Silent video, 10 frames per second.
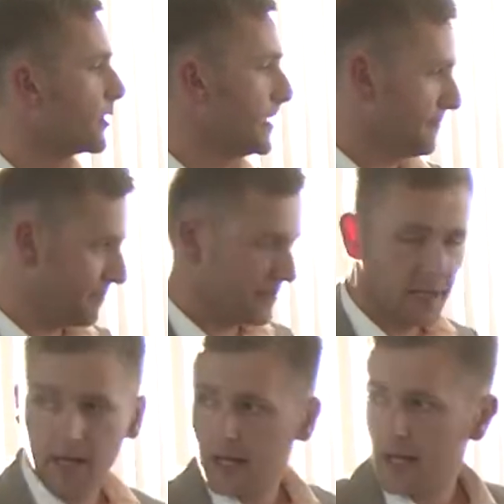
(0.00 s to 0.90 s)
Right.
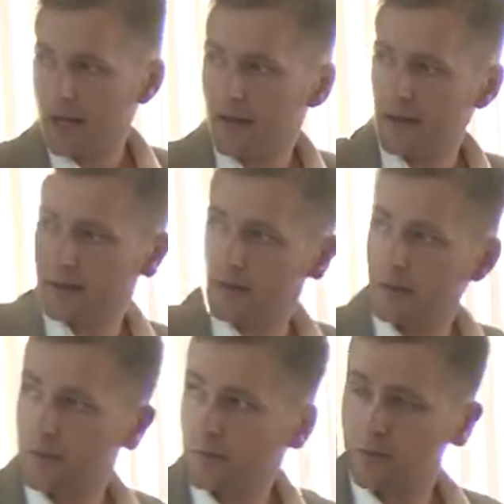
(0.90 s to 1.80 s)
And then we
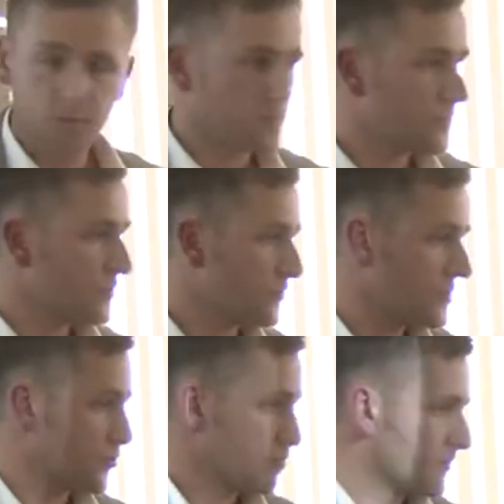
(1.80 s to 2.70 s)
could both be in there and...